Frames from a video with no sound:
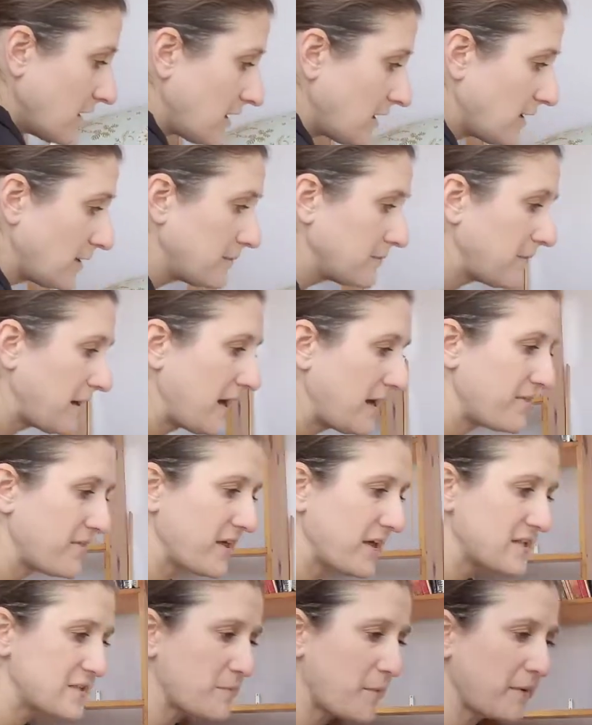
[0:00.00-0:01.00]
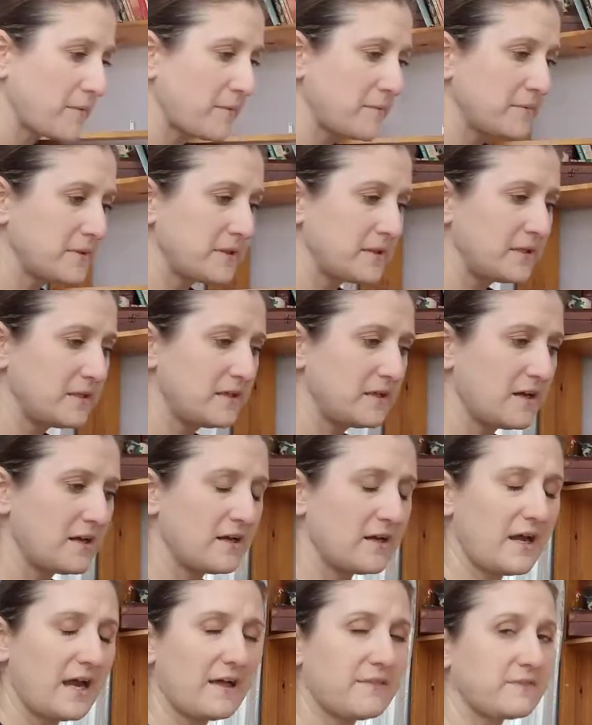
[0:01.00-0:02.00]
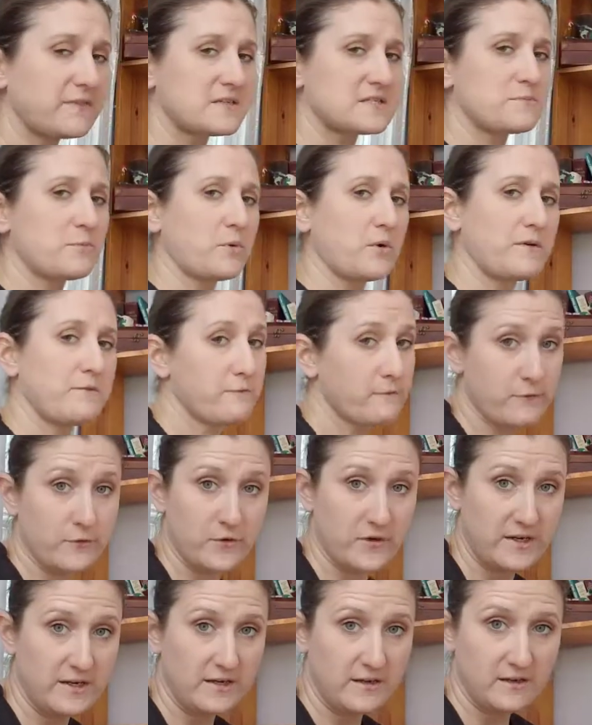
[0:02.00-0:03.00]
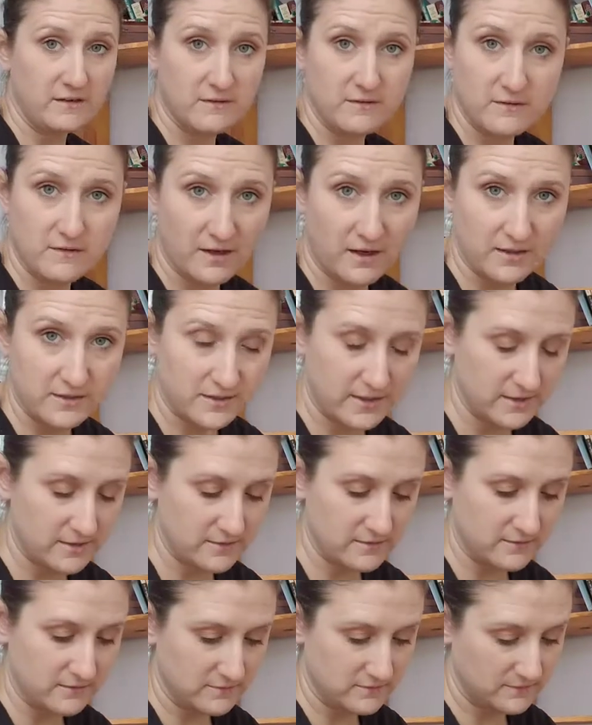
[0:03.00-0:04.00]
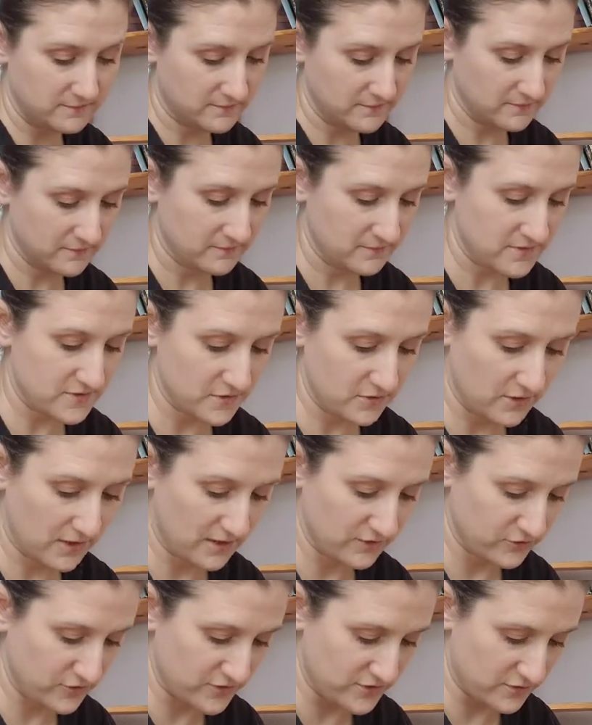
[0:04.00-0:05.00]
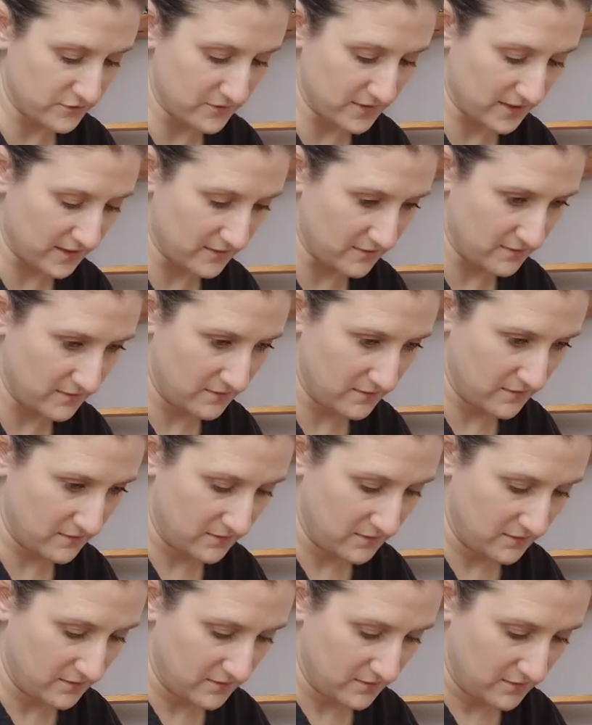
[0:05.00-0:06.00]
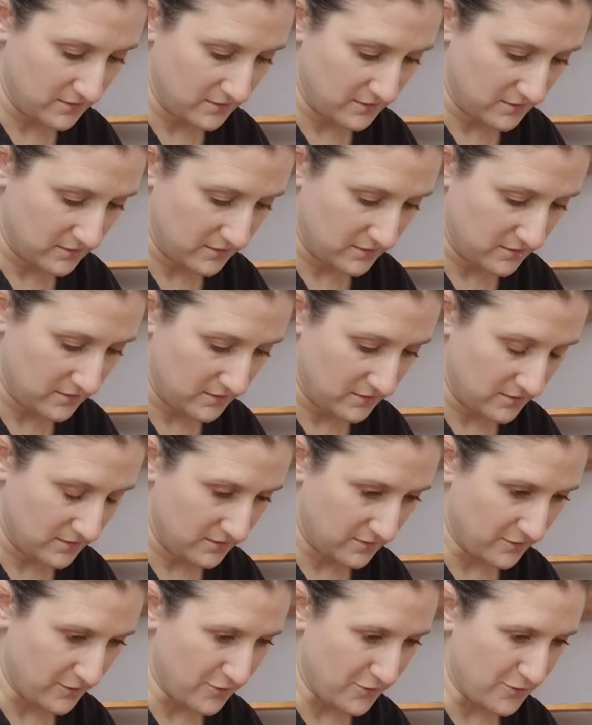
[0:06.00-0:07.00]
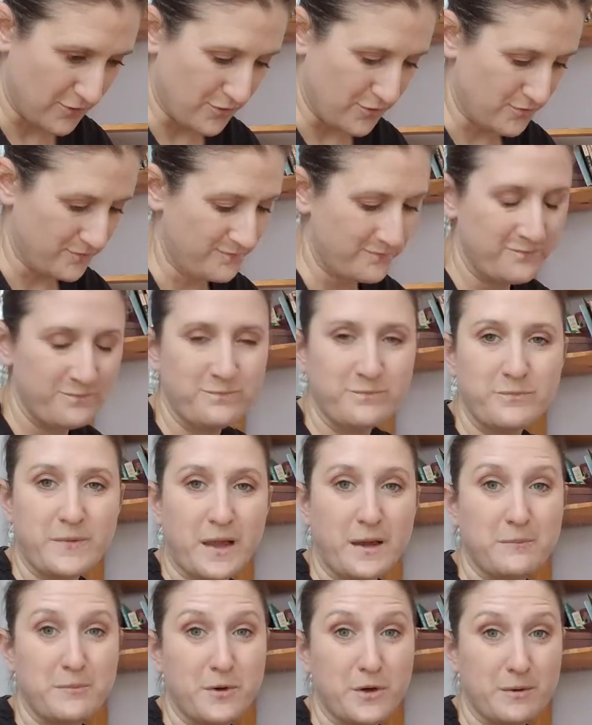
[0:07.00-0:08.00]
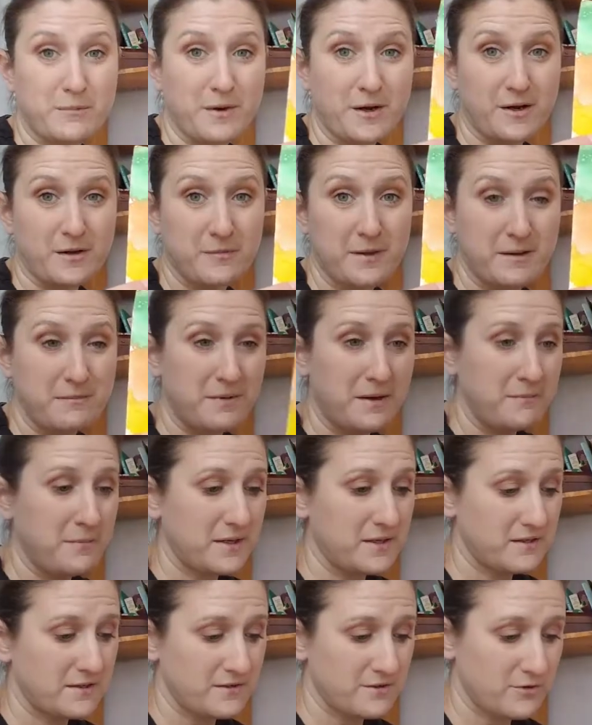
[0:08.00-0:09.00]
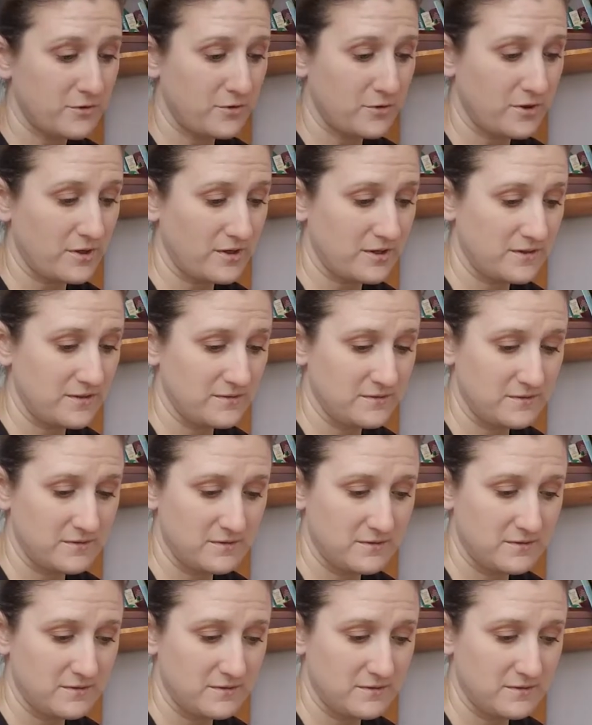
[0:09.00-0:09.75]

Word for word: Um, I think it's probably, at this point, free on Kindle, so I'll just do that. Oh, a bookmark made by my daughter Cora.